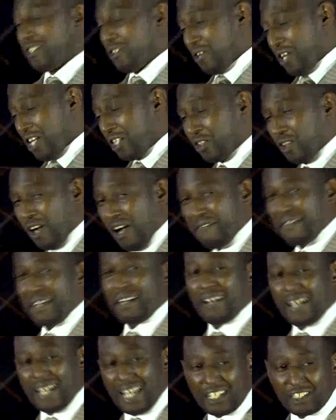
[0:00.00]
you need to have
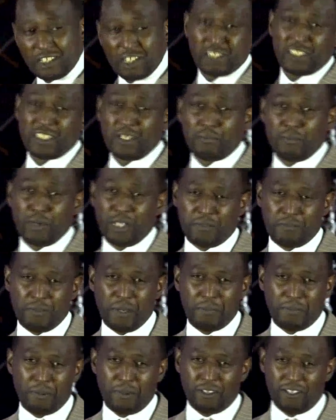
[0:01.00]
a relationship with
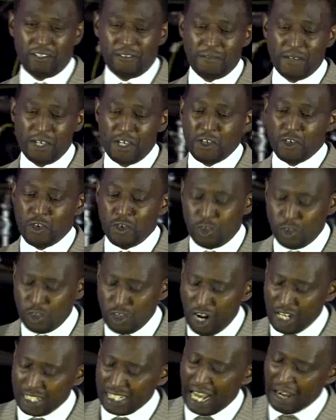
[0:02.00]
people. You
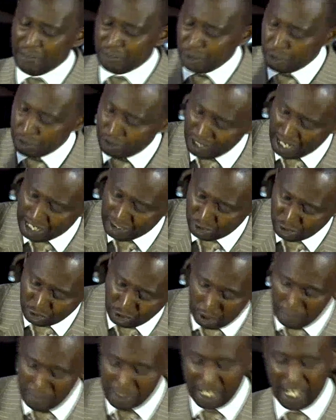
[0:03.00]
do not have to try to
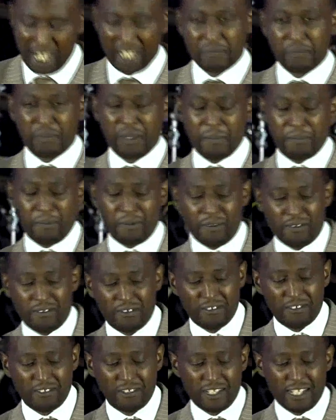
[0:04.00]
dominate people.
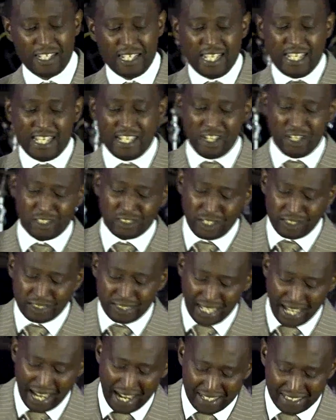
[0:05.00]
He also
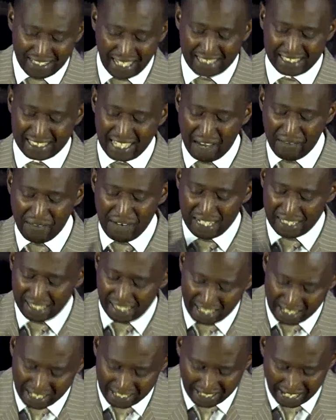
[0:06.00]
says that
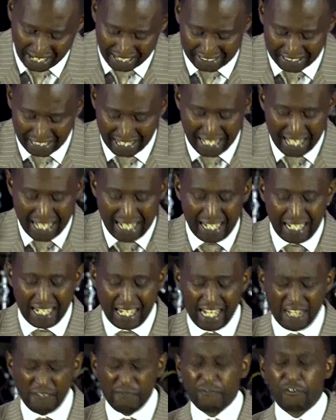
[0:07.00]
servant leaders
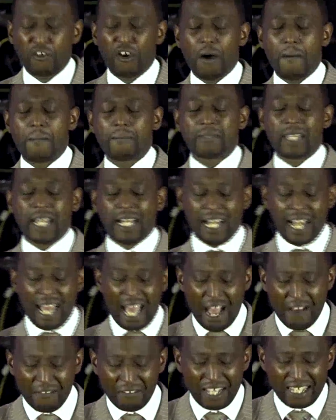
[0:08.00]
lead from the
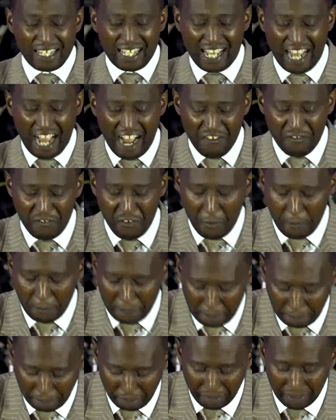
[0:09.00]
love that they have for
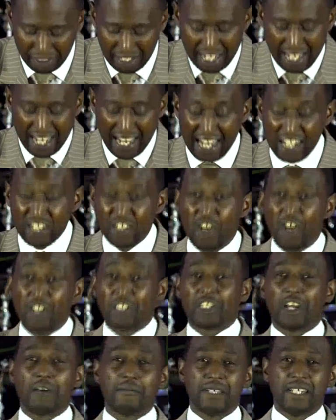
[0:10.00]
people and
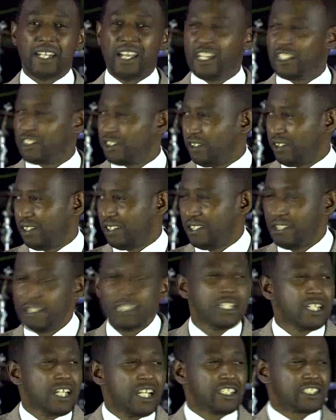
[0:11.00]
not domination.
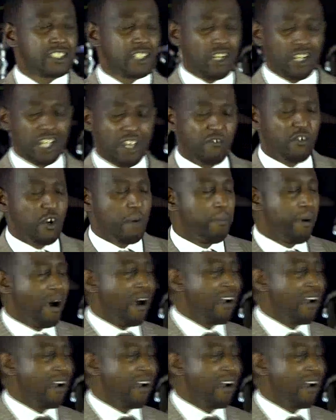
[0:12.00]
And so, if we